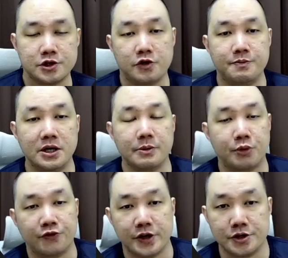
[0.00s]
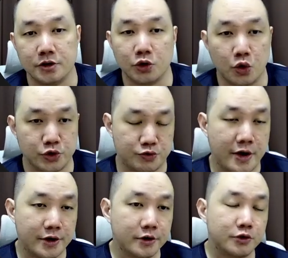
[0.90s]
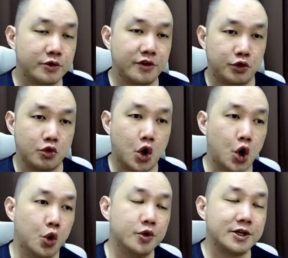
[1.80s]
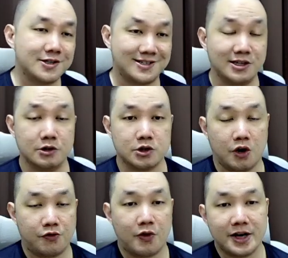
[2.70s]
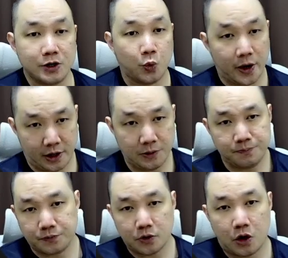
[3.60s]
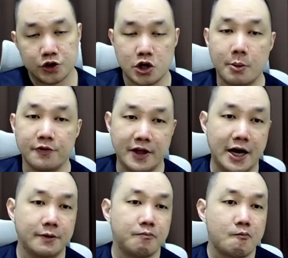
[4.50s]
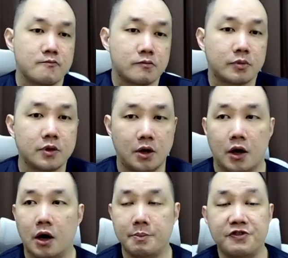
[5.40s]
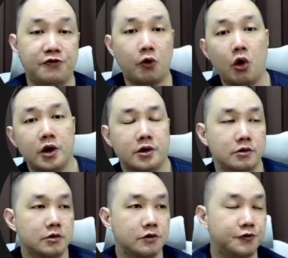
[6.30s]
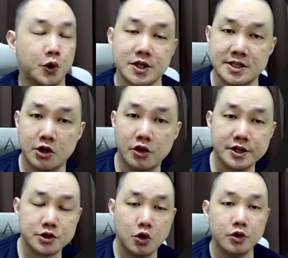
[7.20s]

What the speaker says: of being a professional ghostwriter to hone the skills of writing well. On top of that, before focusing on his own